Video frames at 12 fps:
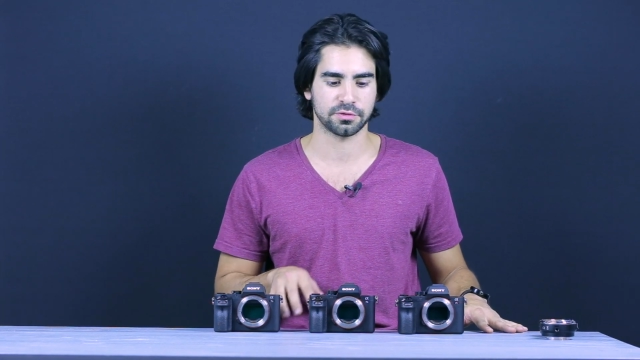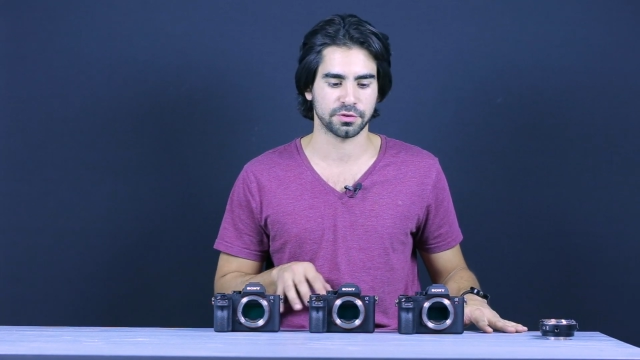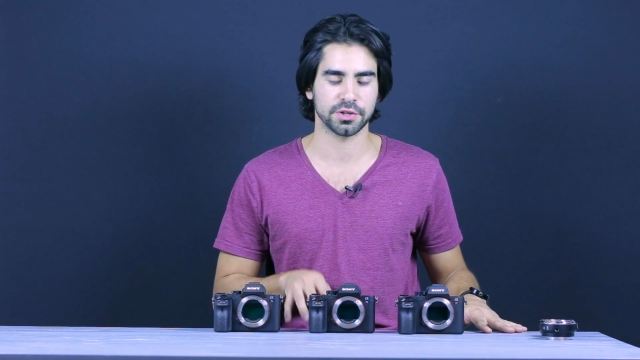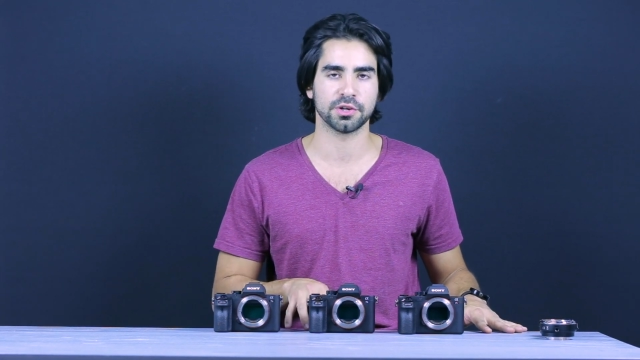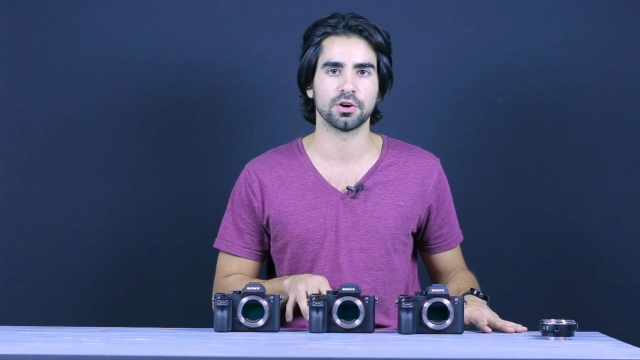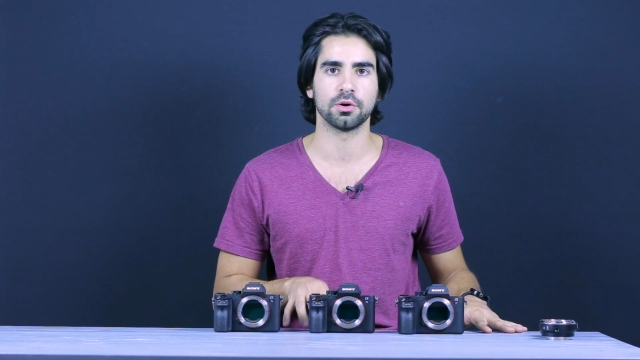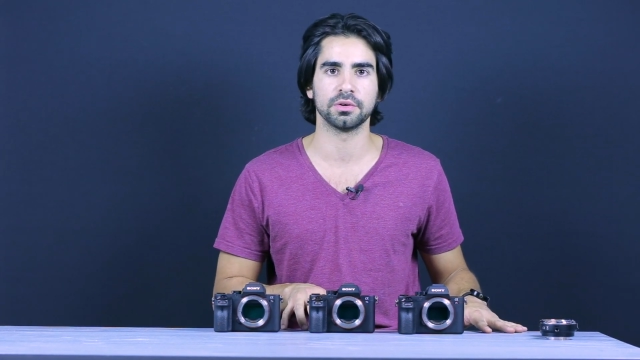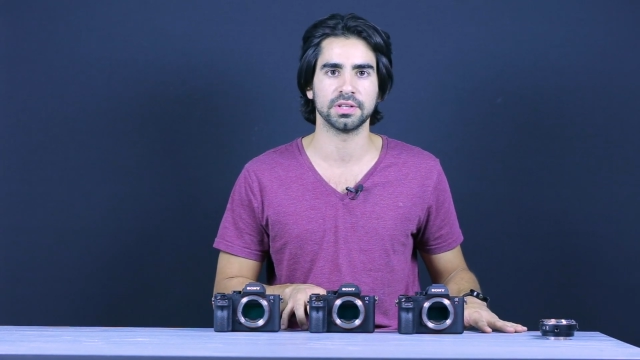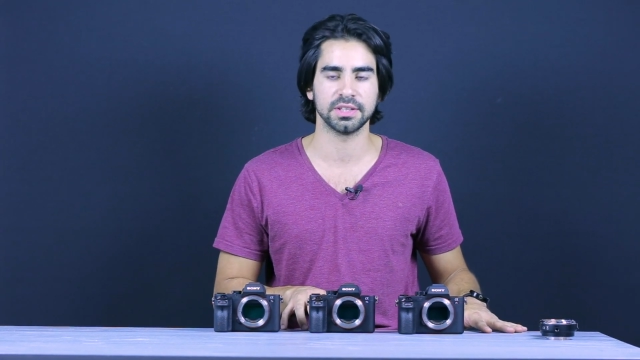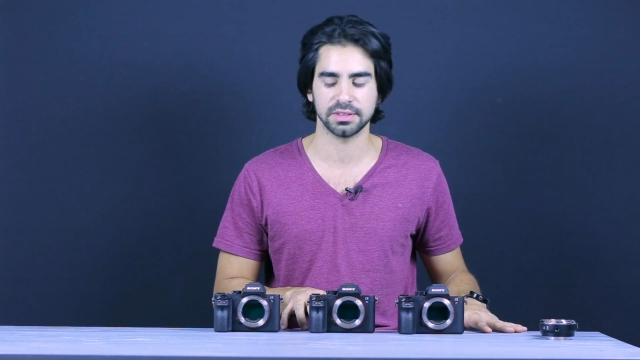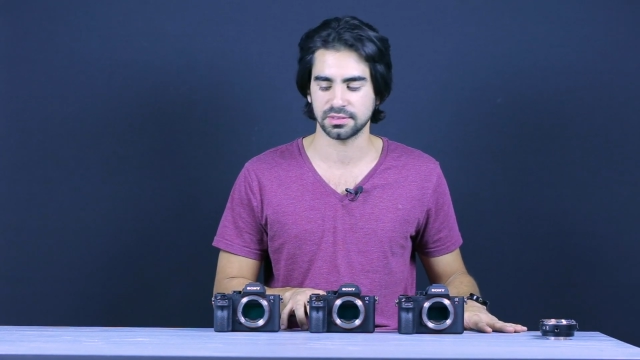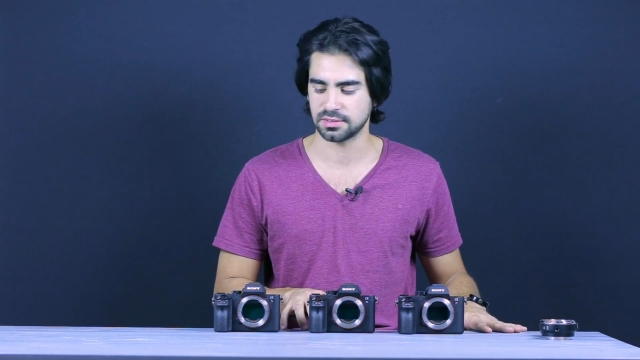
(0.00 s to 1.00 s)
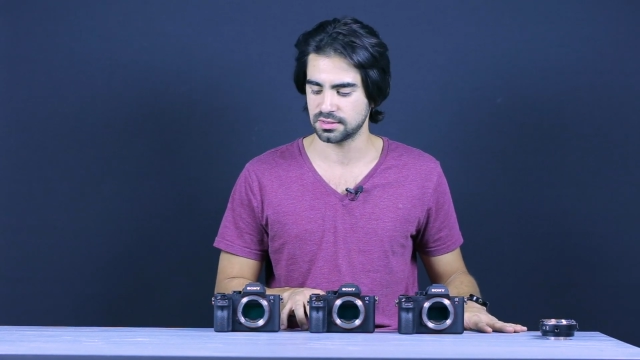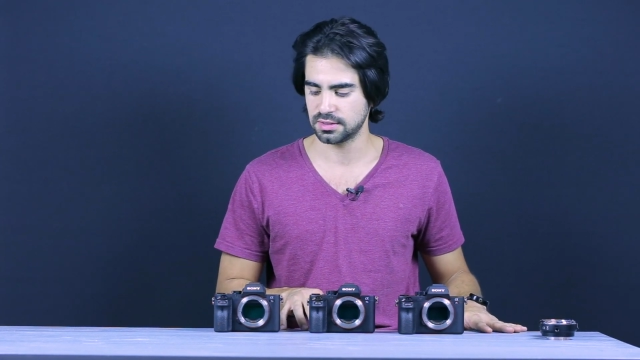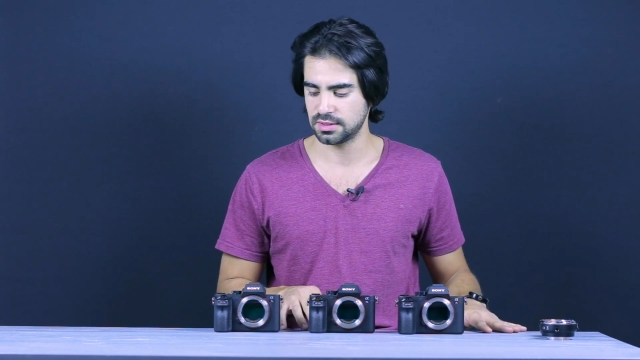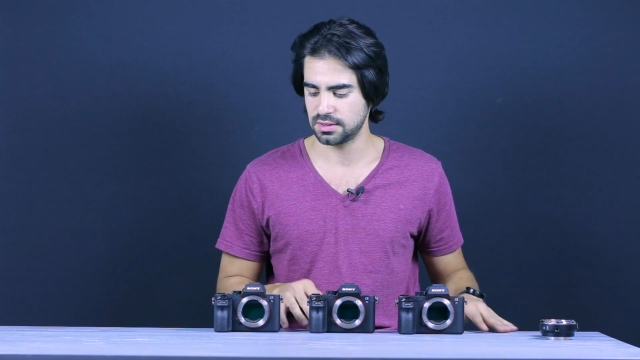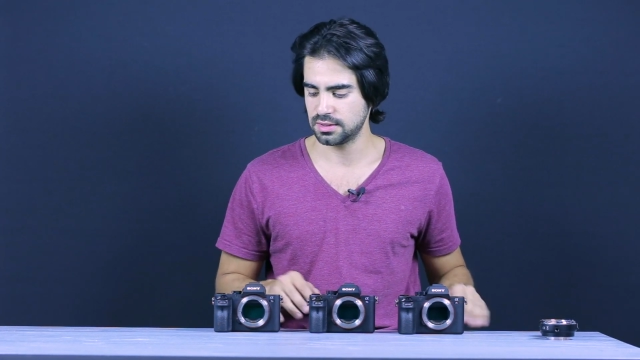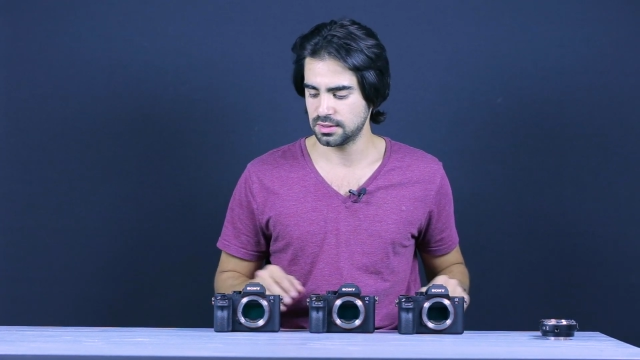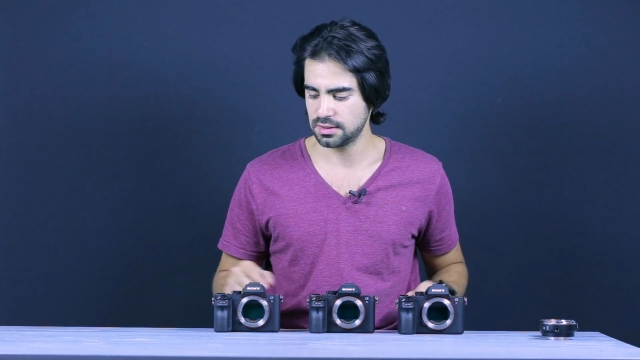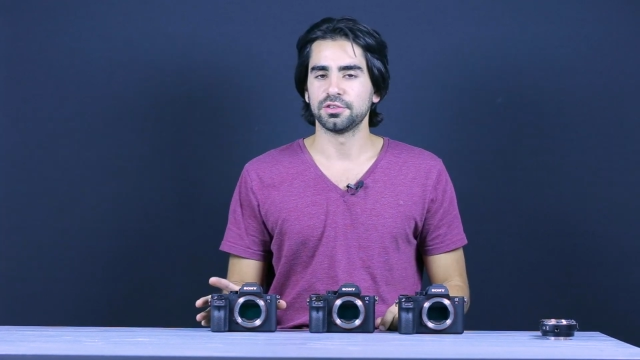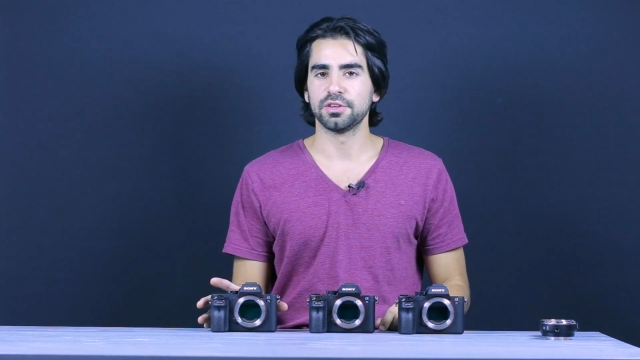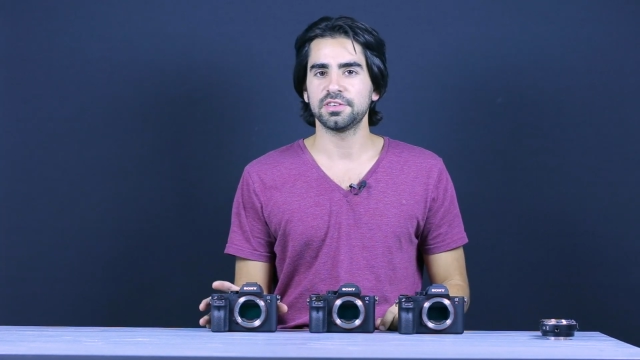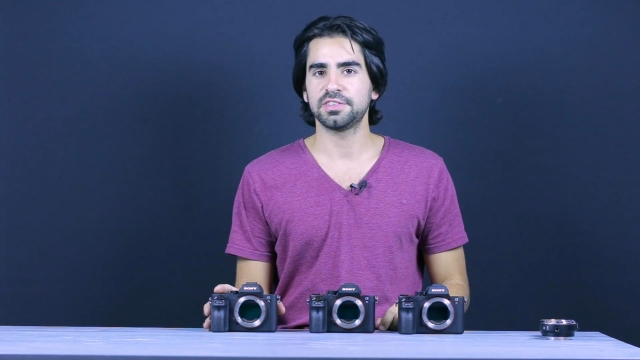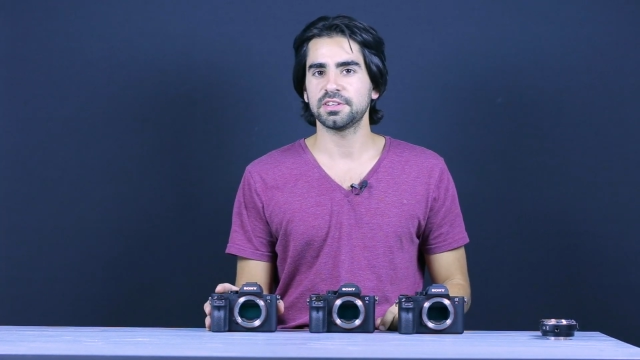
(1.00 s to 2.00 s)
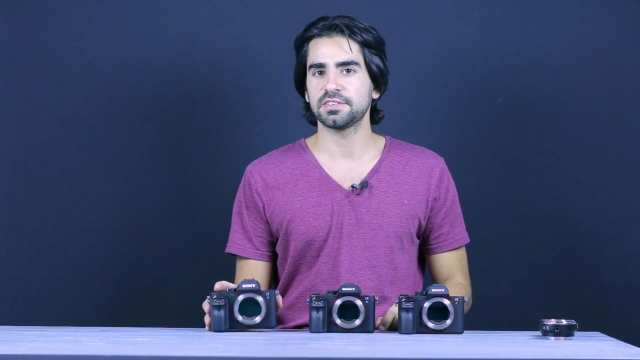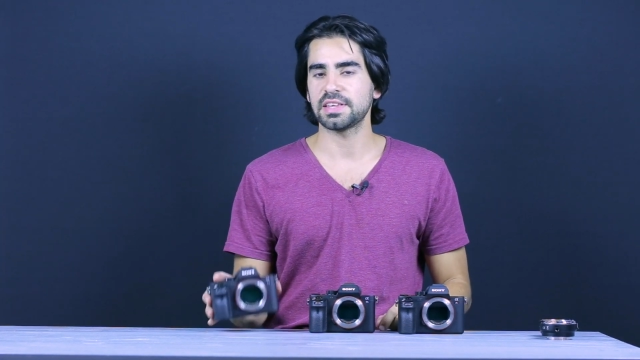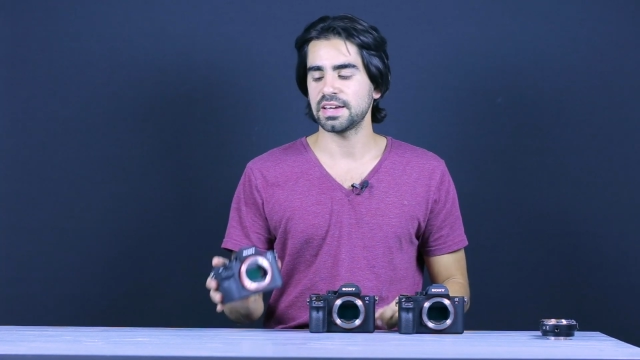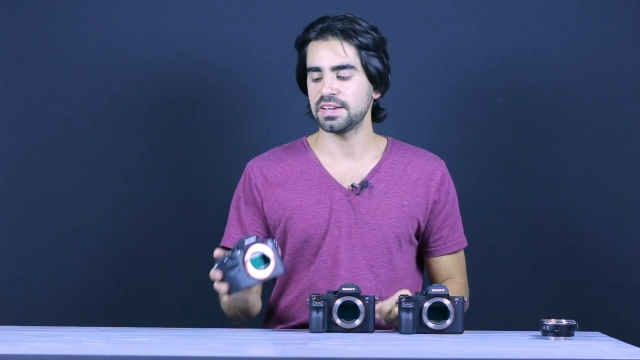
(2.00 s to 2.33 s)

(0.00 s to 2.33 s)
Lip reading: for your own needs. So this here is the